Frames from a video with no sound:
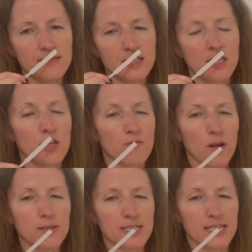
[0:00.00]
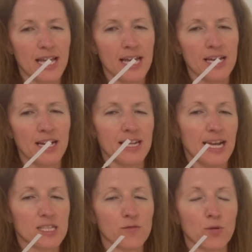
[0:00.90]
that the rose is there and
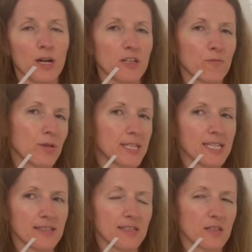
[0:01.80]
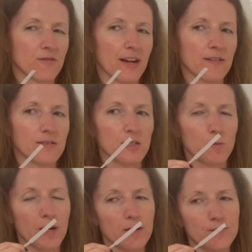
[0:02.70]
adds a real kind of prettiness to the fragrance as
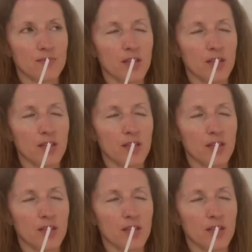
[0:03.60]
well.